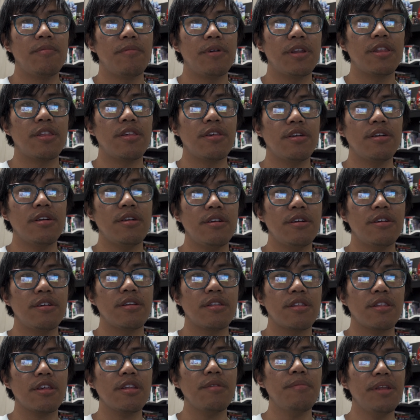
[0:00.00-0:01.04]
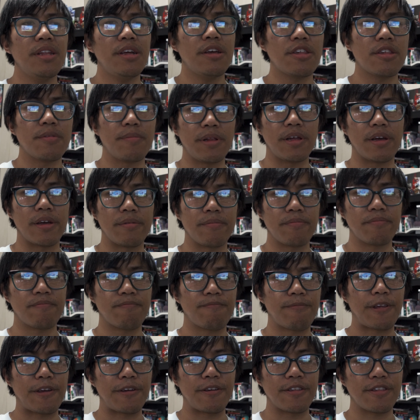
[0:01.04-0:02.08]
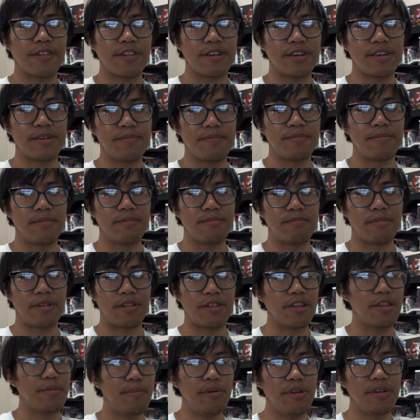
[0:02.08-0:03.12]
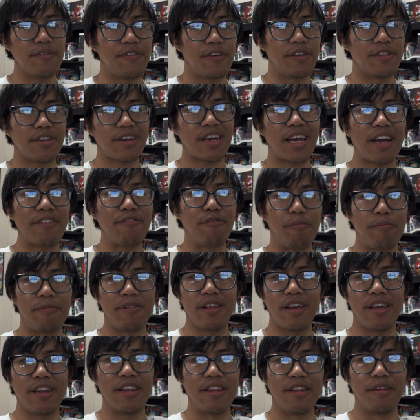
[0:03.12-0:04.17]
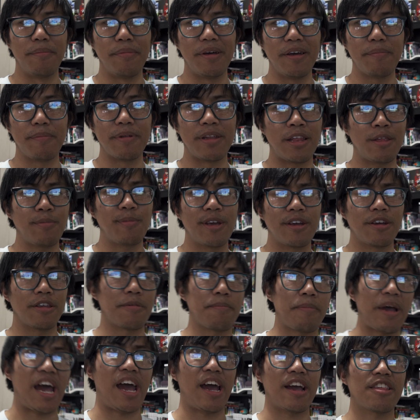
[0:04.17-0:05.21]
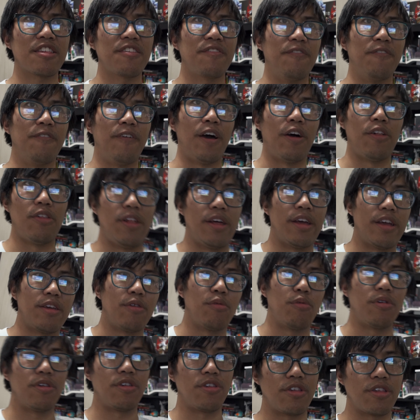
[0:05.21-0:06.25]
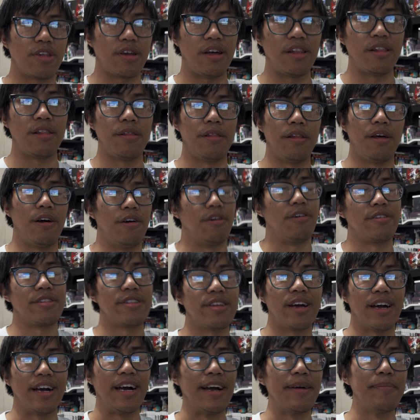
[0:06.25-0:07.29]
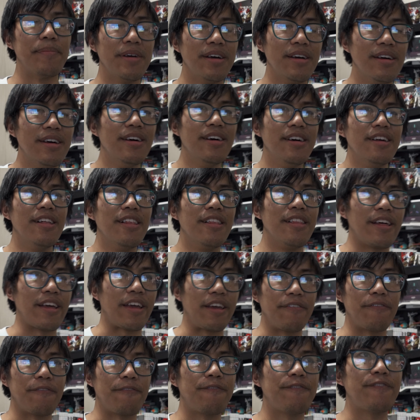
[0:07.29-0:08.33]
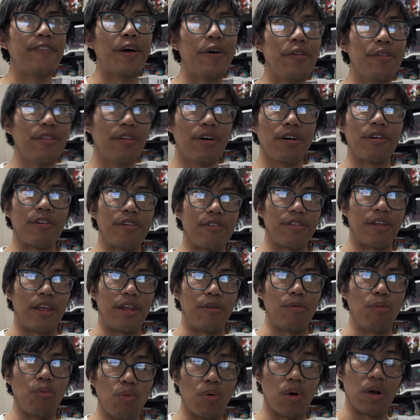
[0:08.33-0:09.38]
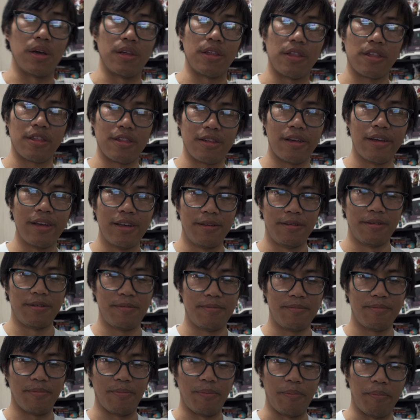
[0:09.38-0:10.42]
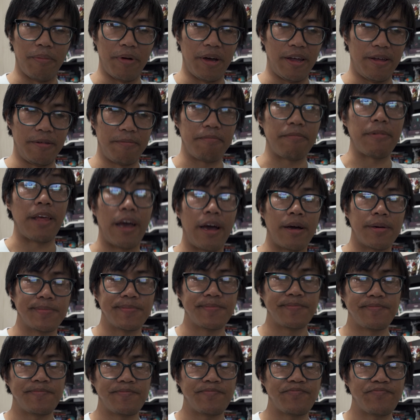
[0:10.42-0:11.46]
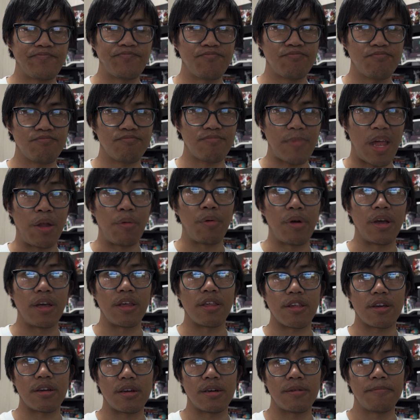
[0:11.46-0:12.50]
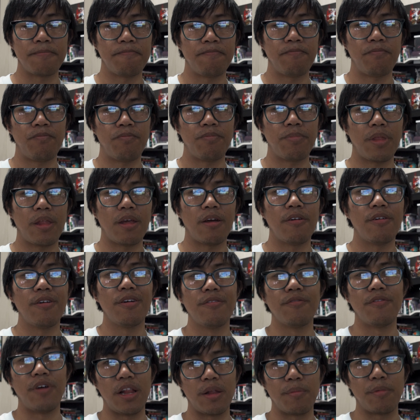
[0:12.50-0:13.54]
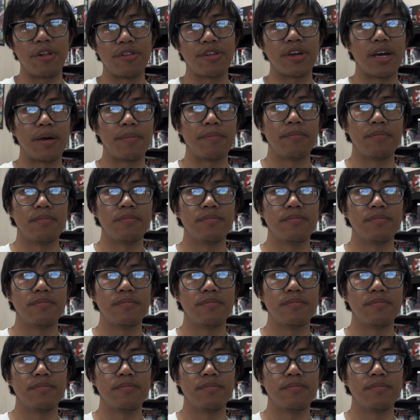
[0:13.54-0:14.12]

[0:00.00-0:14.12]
It's uh, it's gonna be nice to play because um, at this point it feels like I haven't played in a bit, but that's because PAX felt like it was a long time. Like it felt longer than it was. But yeah. Anyways, uh, volleyball time.